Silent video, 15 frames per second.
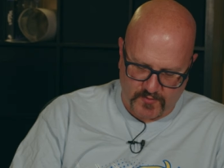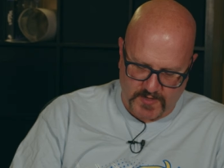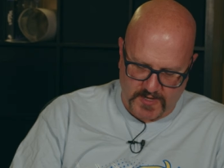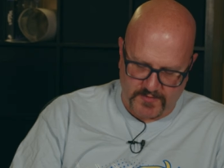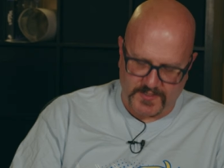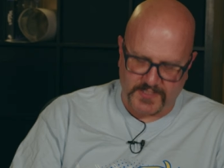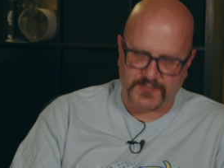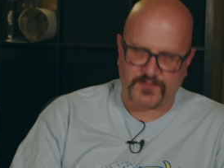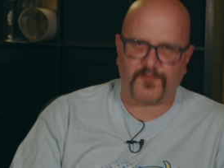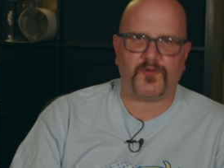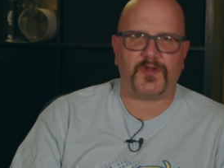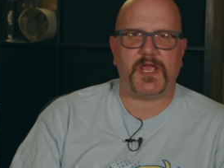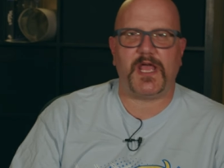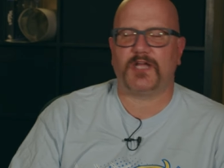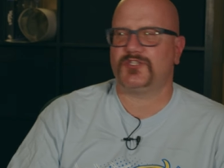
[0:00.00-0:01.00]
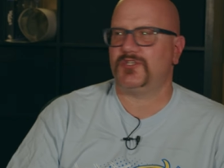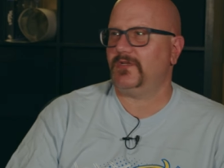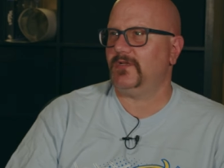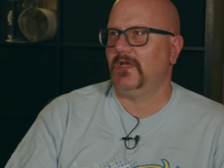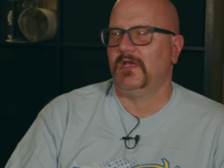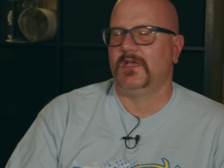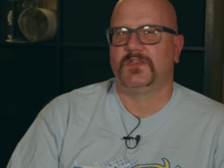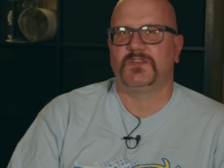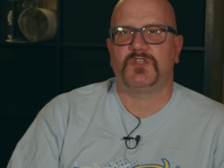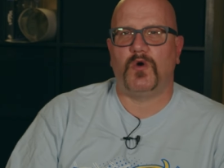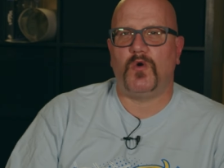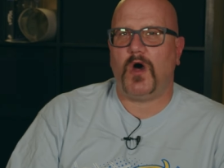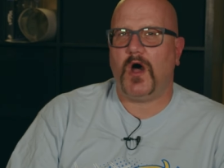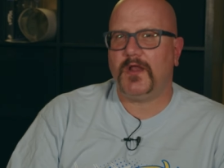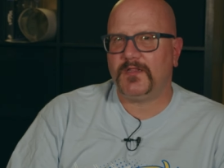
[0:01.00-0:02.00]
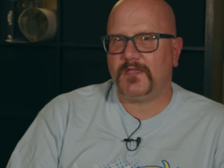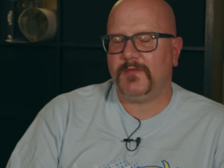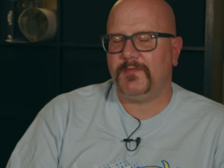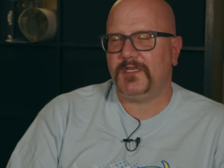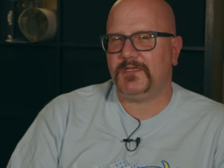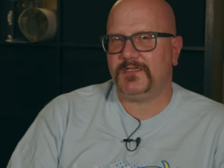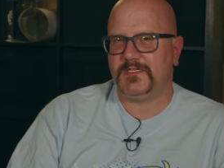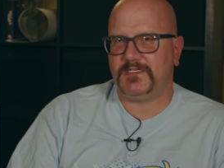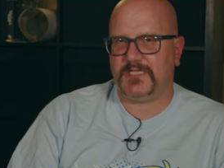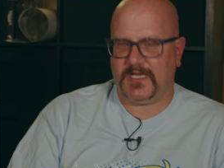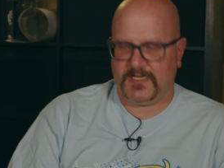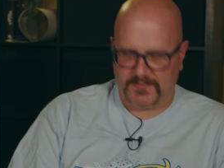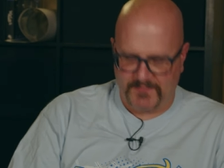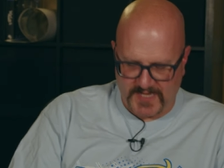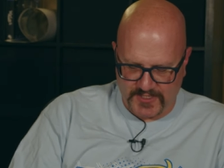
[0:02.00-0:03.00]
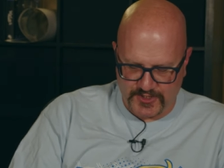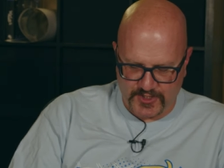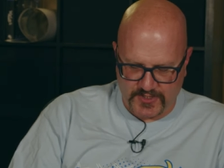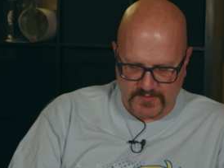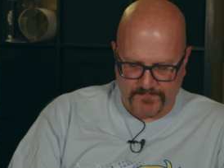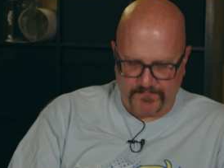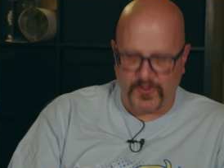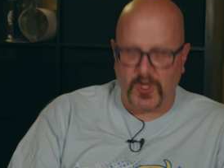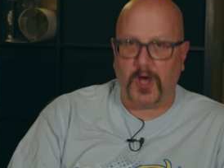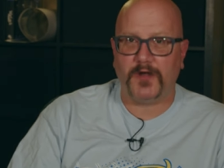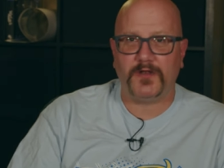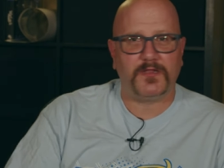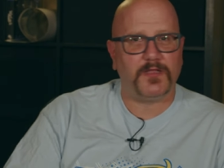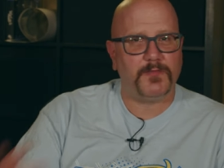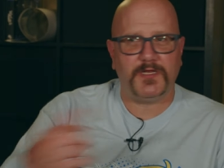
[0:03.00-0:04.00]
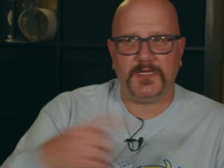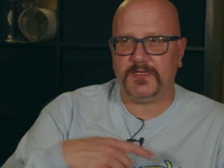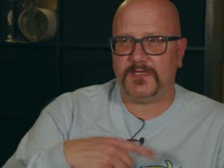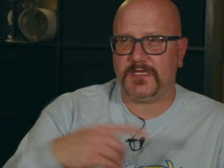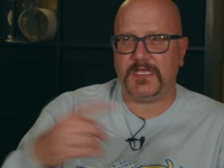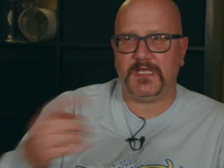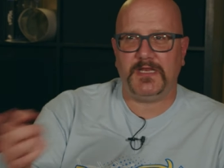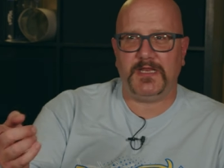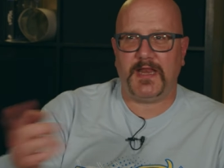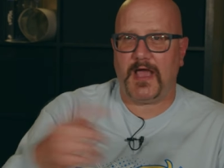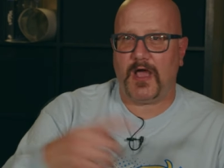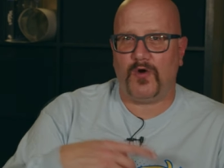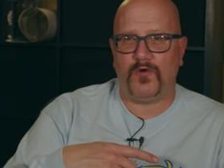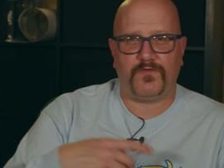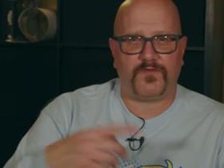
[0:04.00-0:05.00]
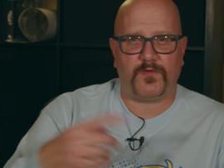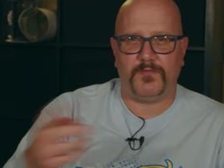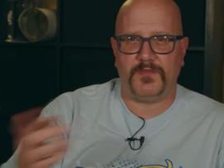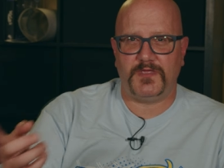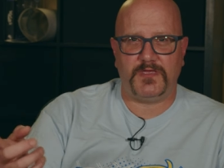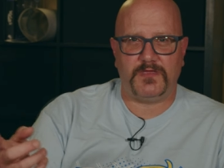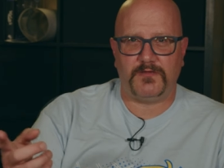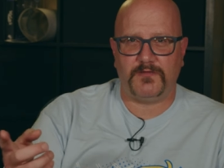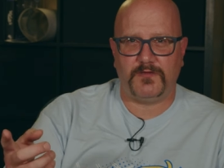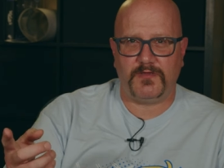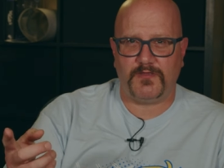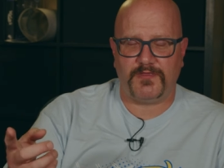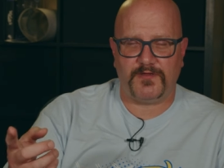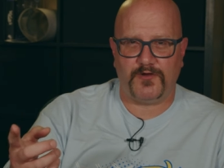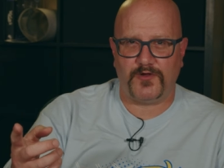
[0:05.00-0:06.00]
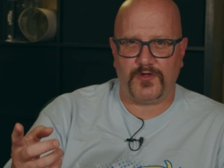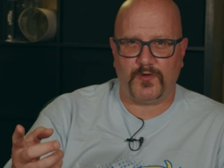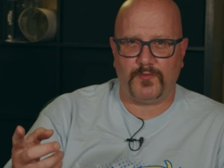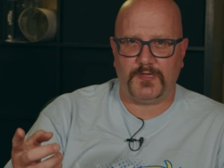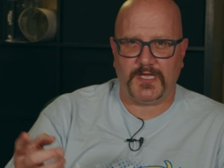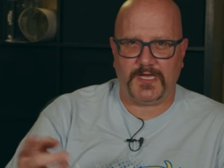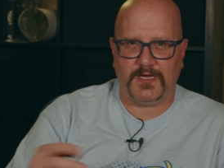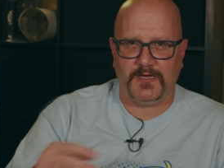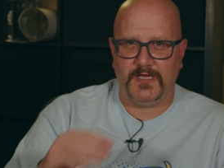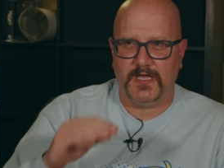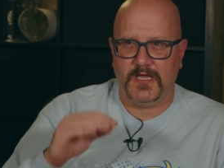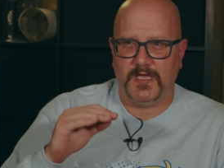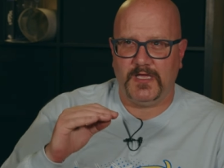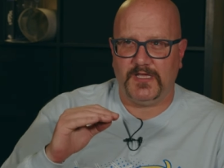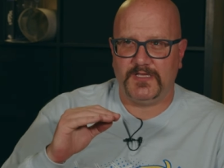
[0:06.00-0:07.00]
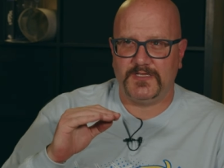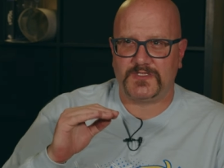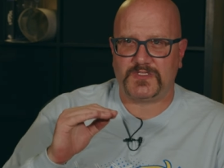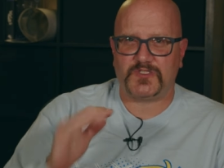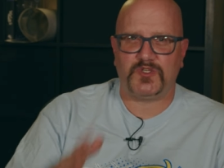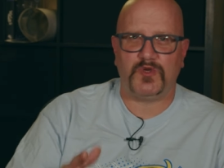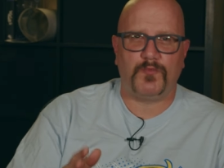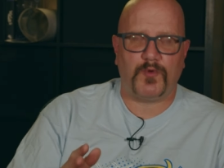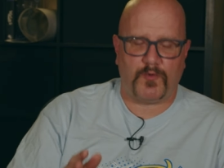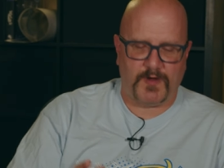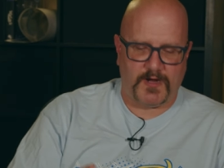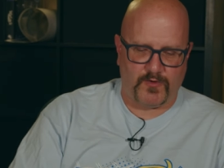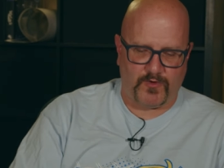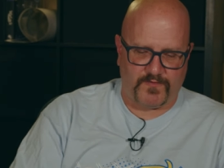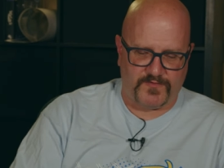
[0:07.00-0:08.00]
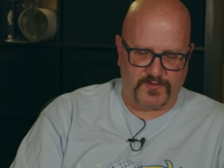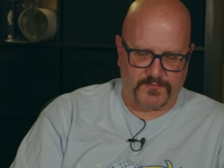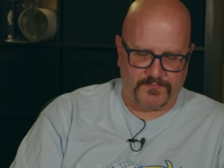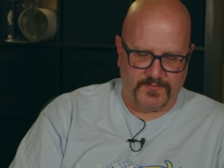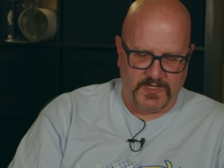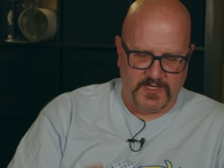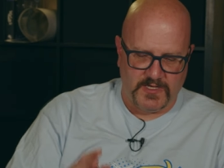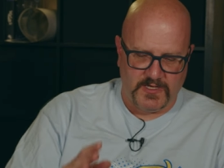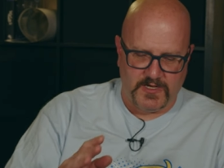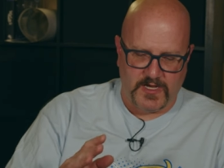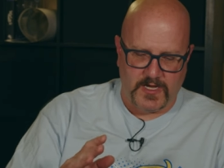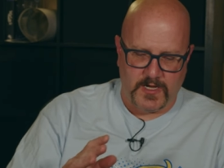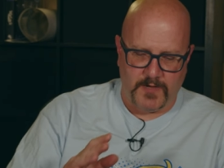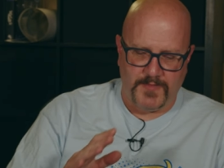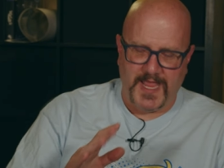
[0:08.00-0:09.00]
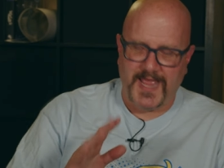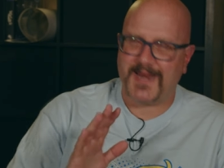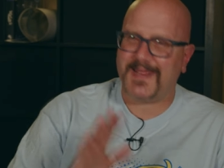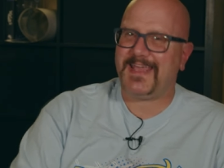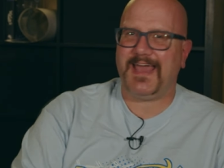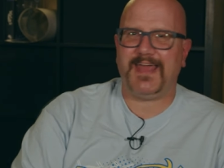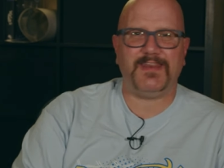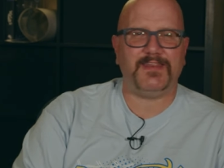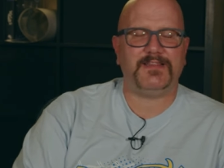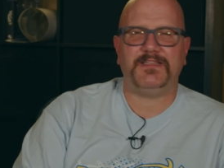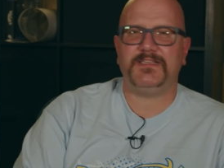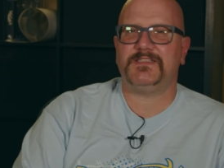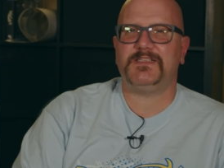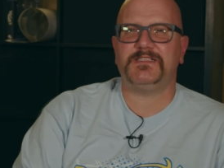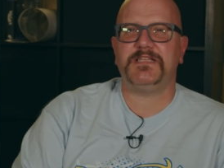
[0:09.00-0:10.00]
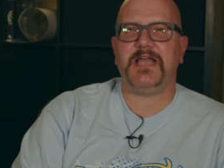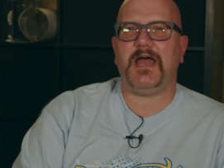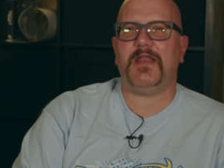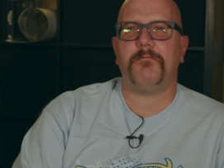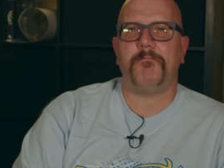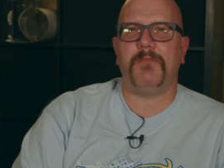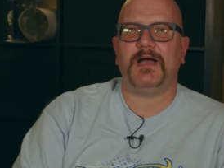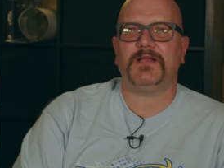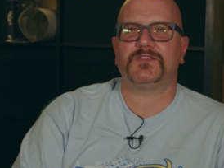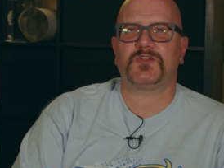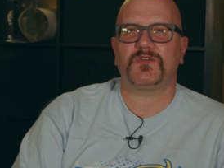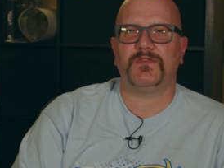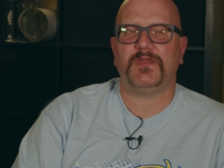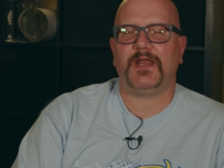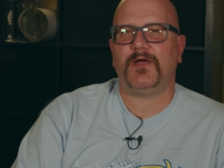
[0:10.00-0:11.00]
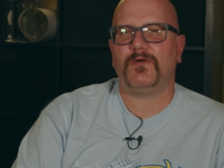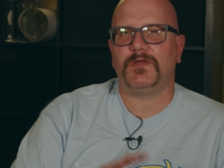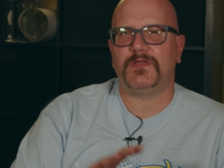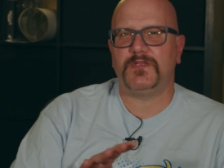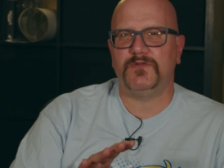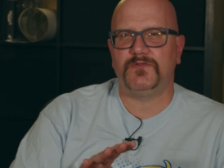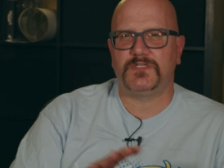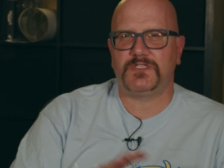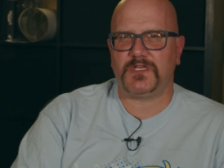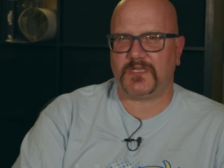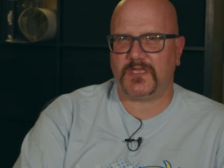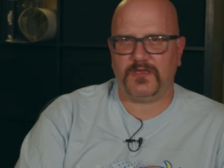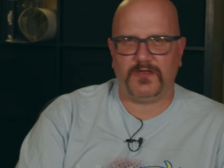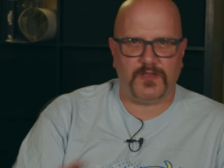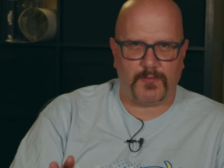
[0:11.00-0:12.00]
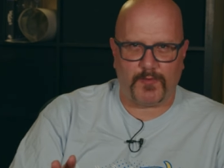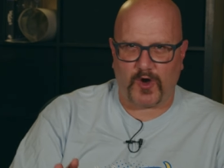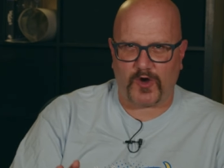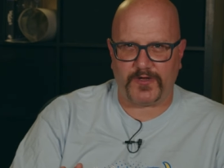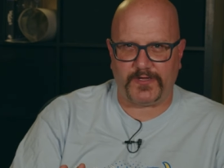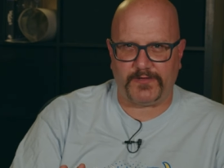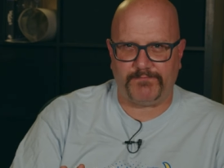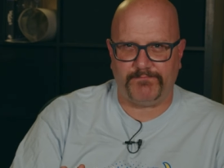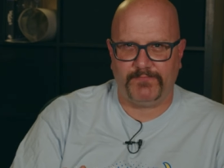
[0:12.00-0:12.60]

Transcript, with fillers: round as a free action. So unlimited detect magic, unlimited in and out from the ethereal plane is super powerful. Um, and again, this is not a monster that I would use to kill a party.